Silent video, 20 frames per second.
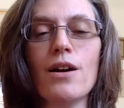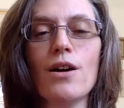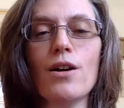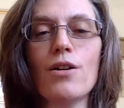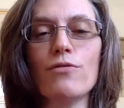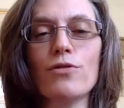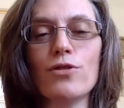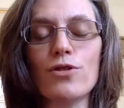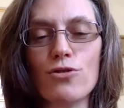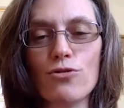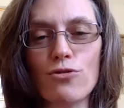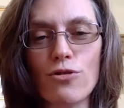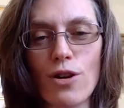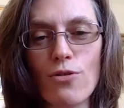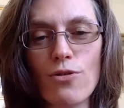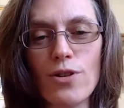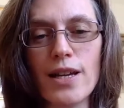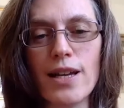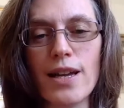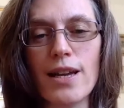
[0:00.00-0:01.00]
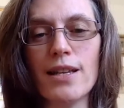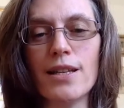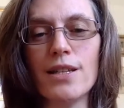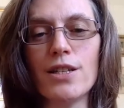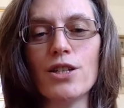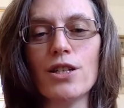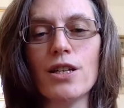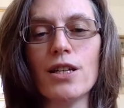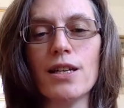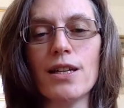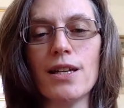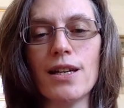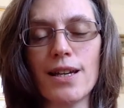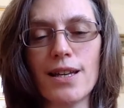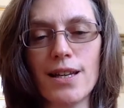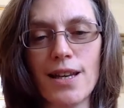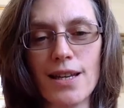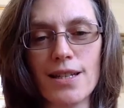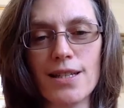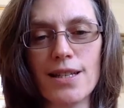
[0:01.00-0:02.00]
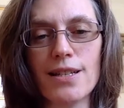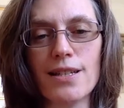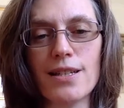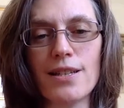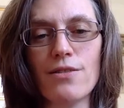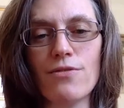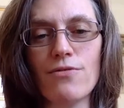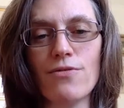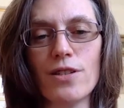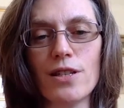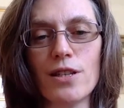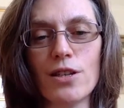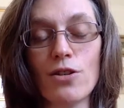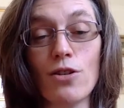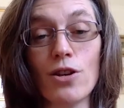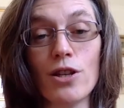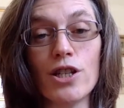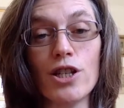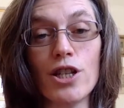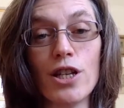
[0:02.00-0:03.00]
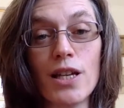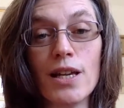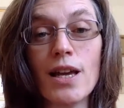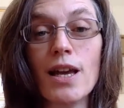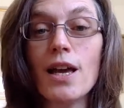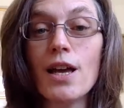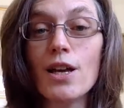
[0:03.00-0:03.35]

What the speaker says: of controlling energy, connecting to the physiology,